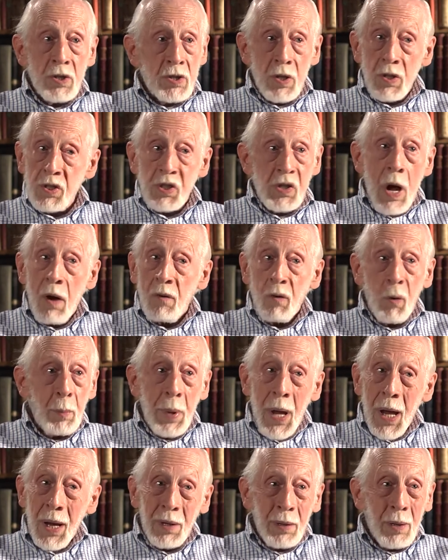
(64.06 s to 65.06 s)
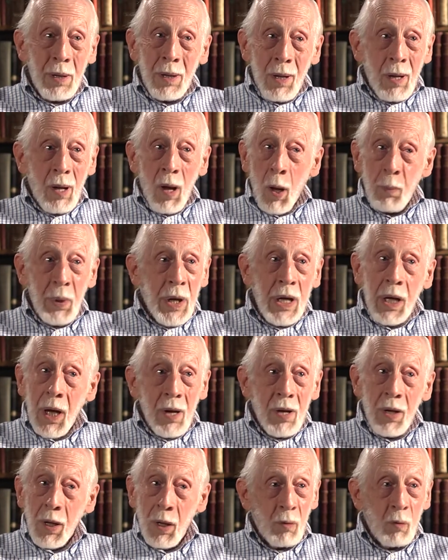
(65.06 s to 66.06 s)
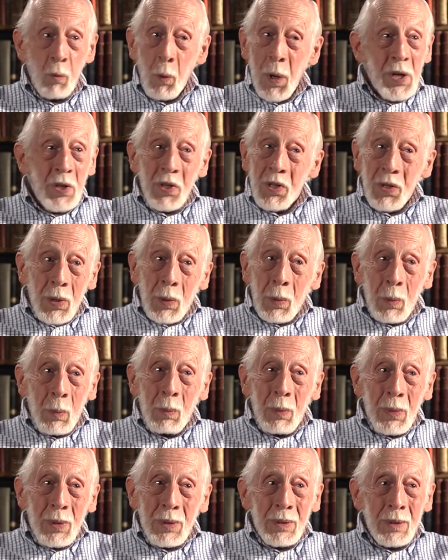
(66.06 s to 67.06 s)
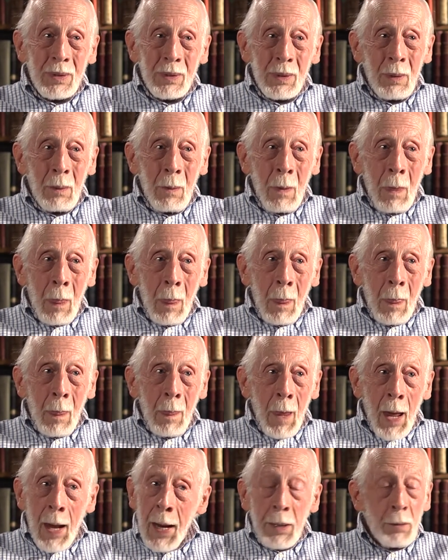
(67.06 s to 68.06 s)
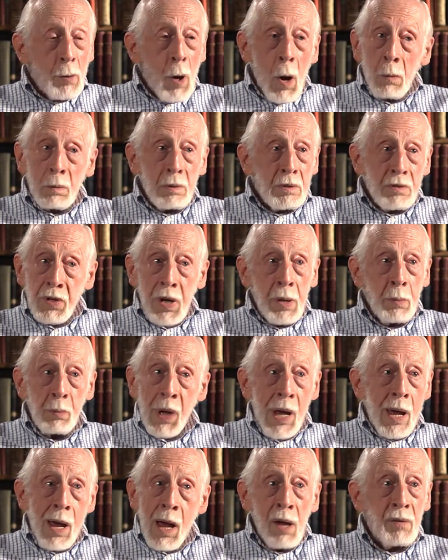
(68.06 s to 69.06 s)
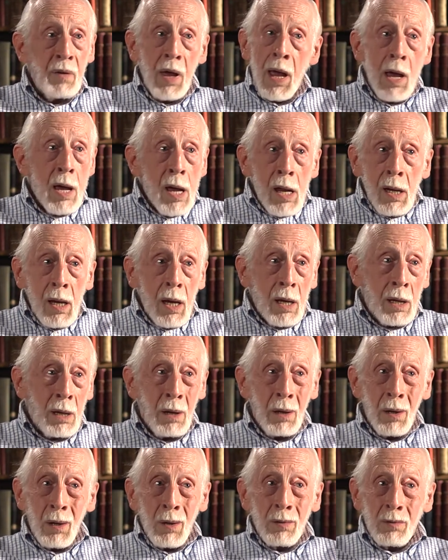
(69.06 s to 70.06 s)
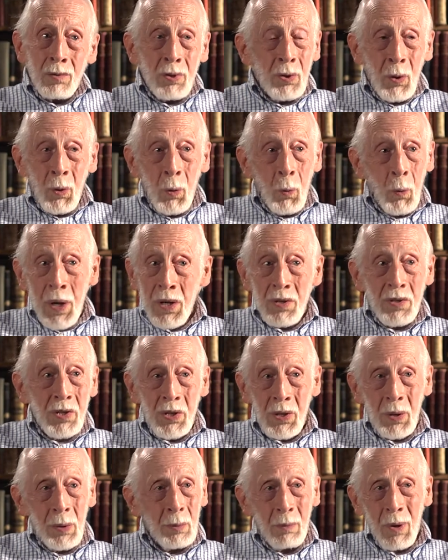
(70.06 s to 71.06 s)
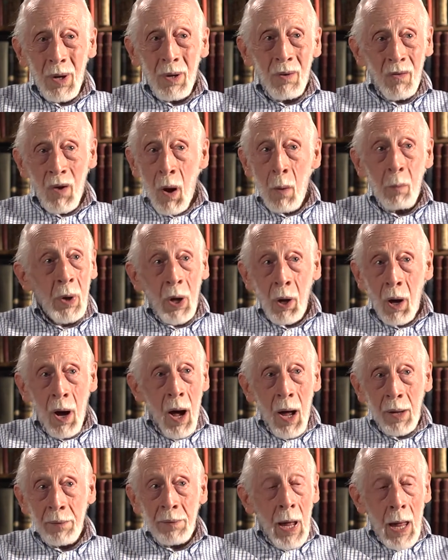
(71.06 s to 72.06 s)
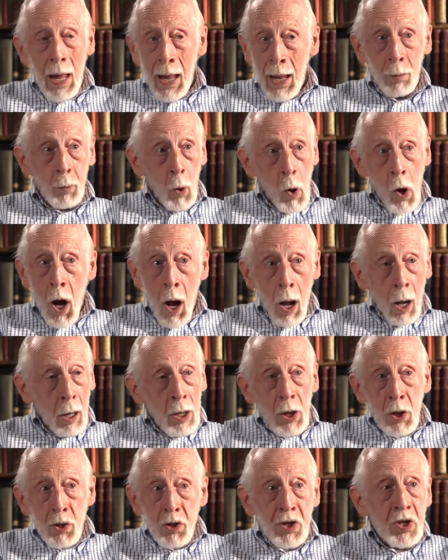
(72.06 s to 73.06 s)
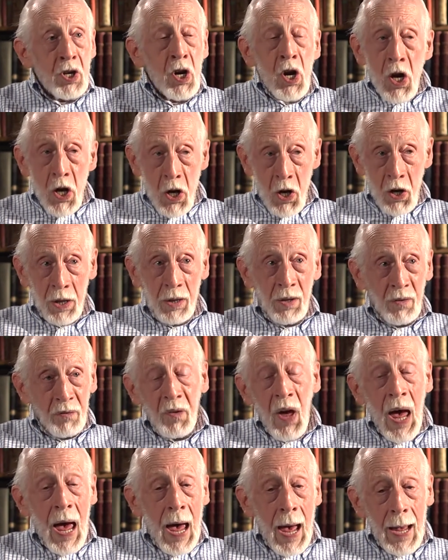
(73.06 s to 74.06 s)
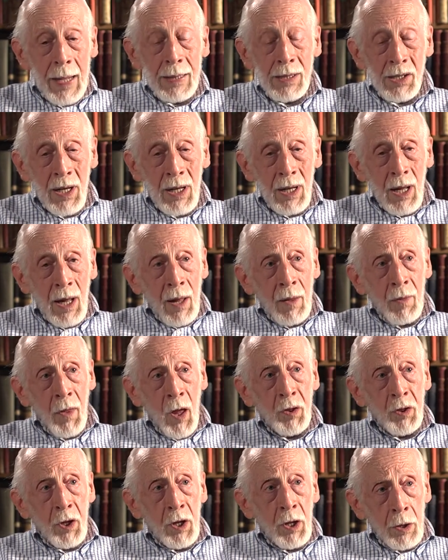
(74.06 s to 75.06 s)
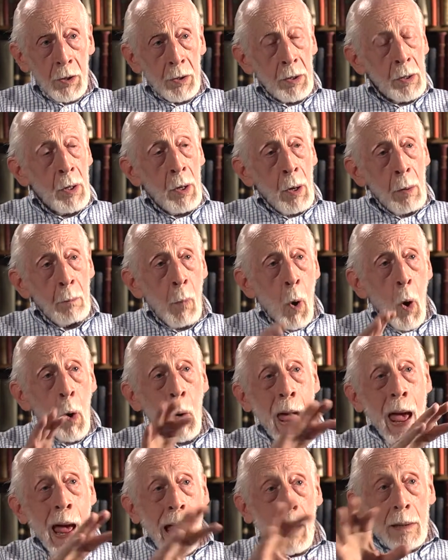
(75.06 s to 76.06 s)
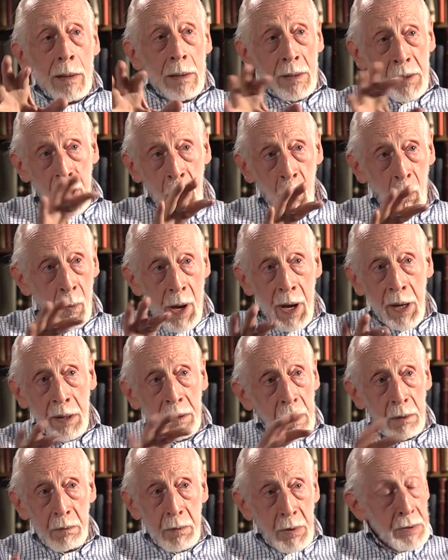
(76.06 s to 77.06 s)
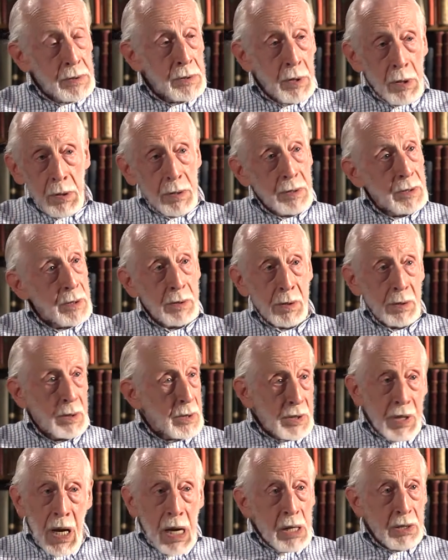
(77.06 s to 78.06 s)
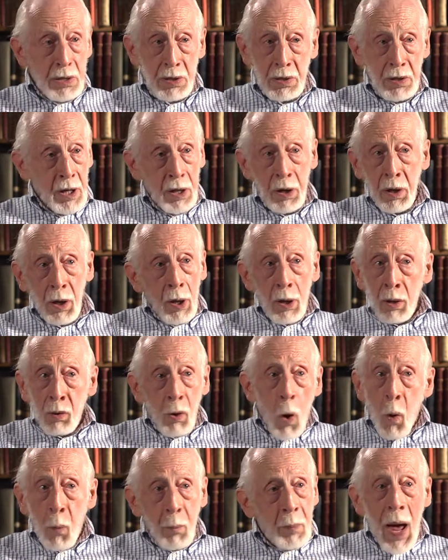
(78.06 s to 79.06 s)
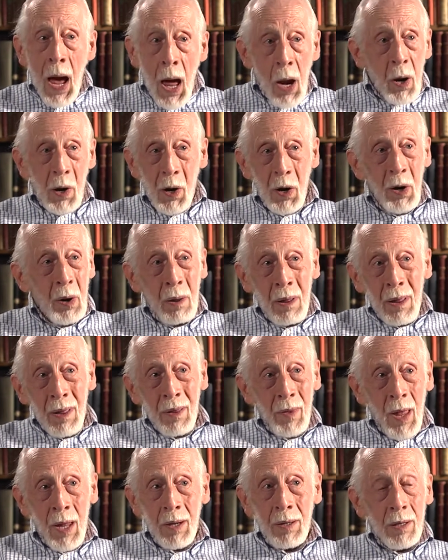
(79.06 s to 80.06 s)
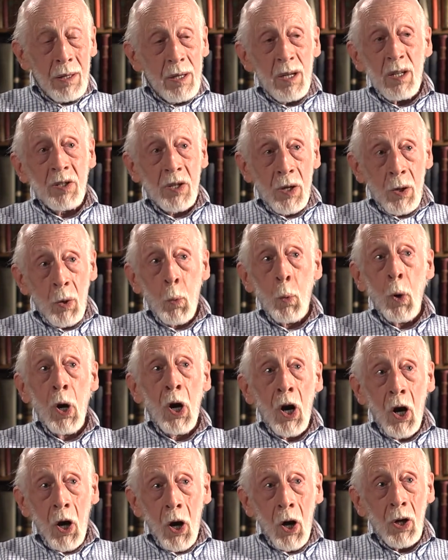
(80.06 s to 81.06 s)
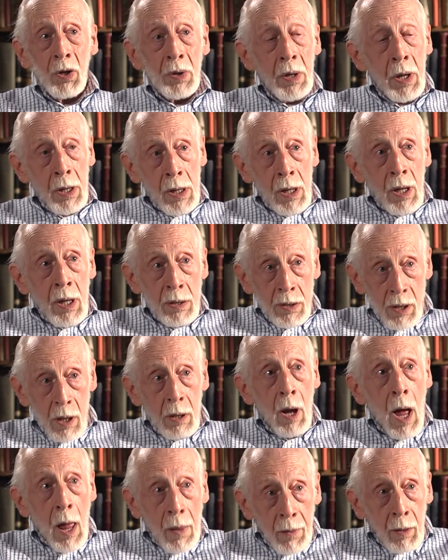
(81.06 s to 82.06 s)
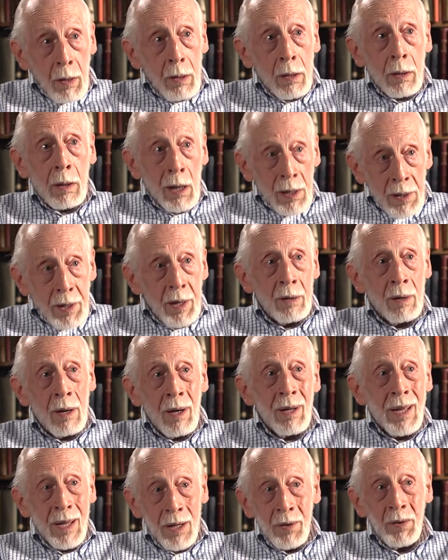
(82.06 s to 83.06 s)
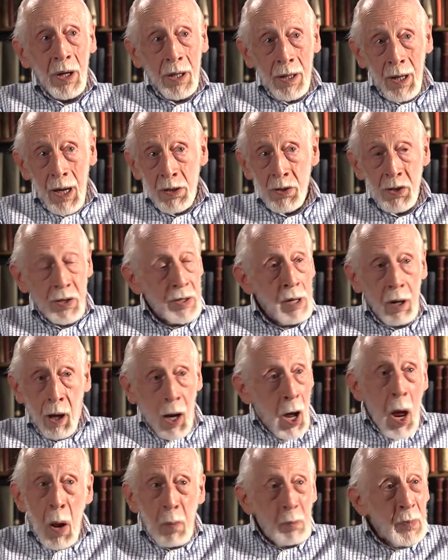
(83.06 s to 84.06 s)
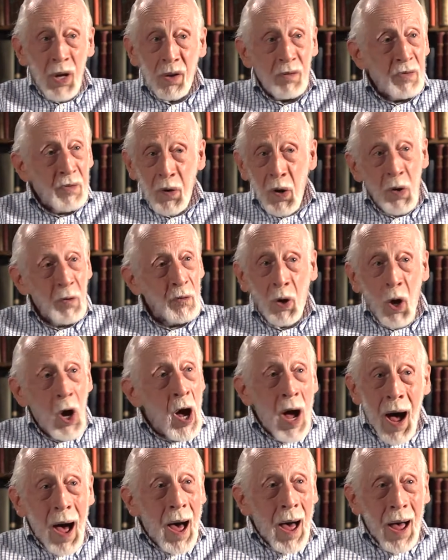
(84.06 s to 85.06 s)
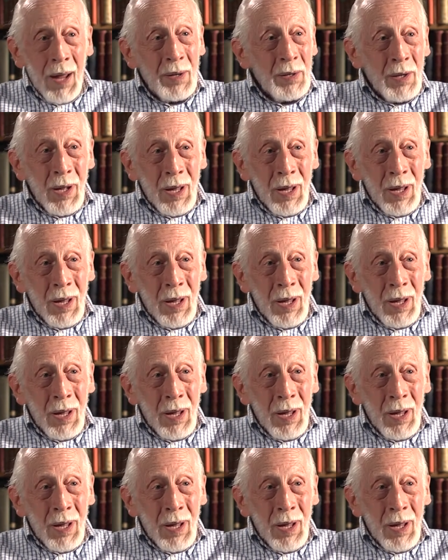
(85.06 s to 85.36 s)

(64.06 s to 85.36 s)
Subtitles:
there's never been a beginning of wisdom. They don't seem to have any true wisdom from God at all. Certainly the fact that the morality rate in the church is essentially no better than it is in the world is another clear indication. There can't be a fear of God,